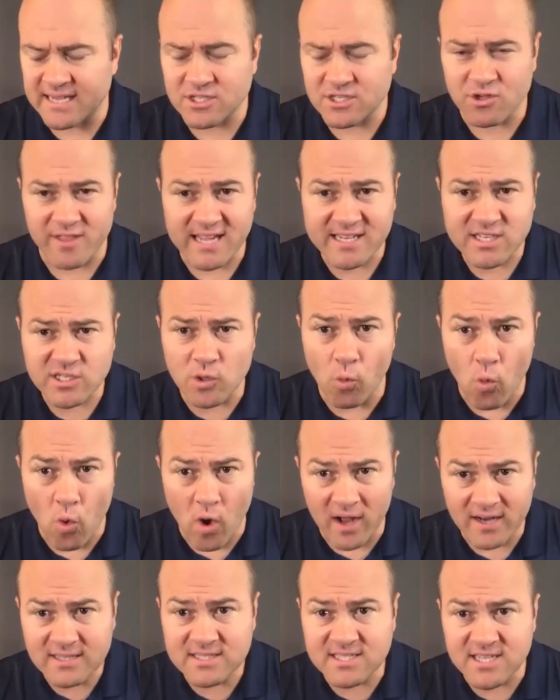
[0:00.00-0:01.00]
So that's the
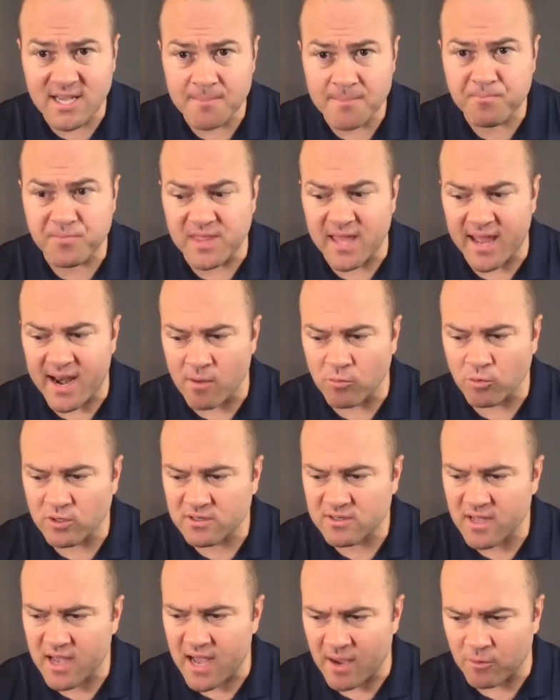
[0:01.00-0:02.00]
one tip that I would
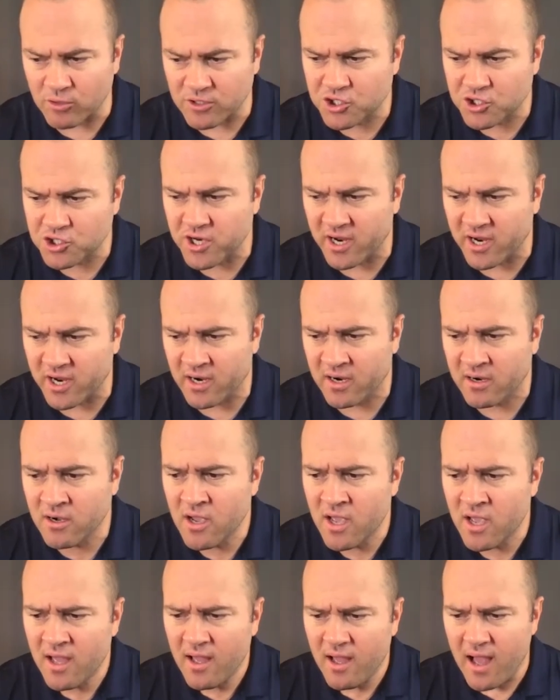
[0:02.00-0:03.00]
I would share
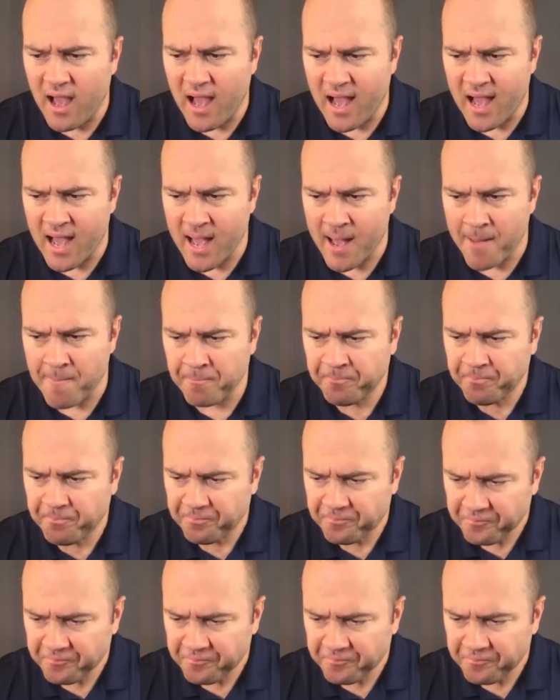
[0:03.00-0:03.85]
um,